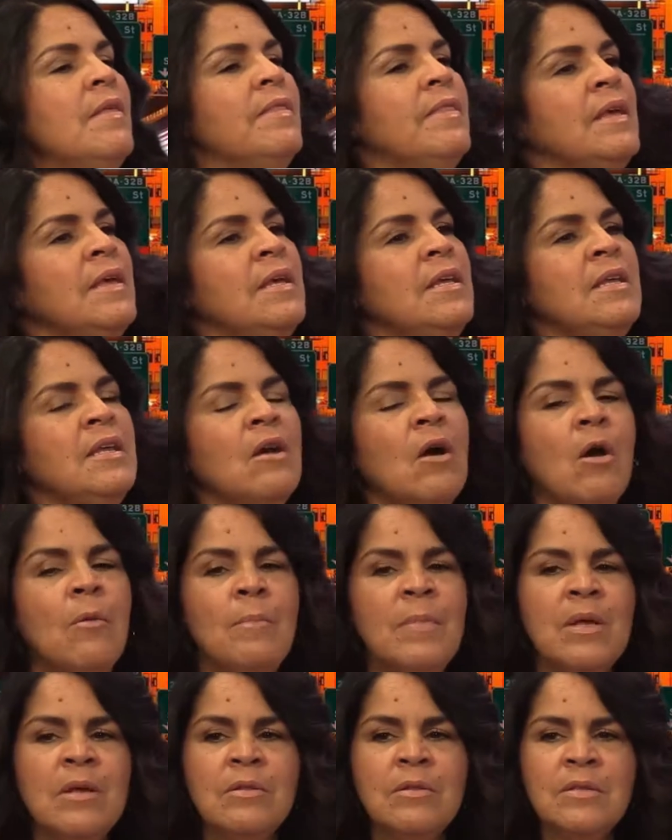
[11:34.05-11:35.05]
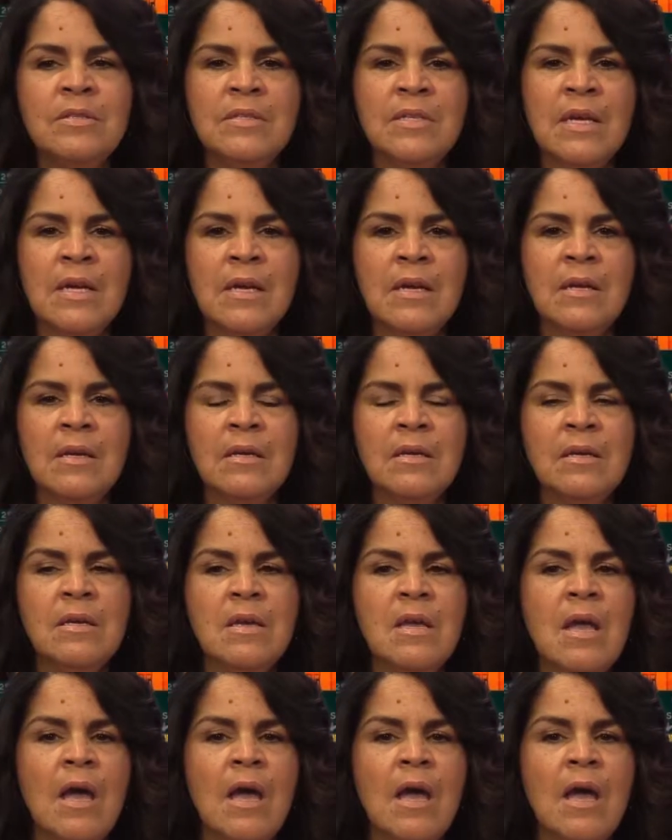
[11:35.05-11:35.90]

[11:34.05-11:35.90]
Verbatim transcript: they eat a meal a day.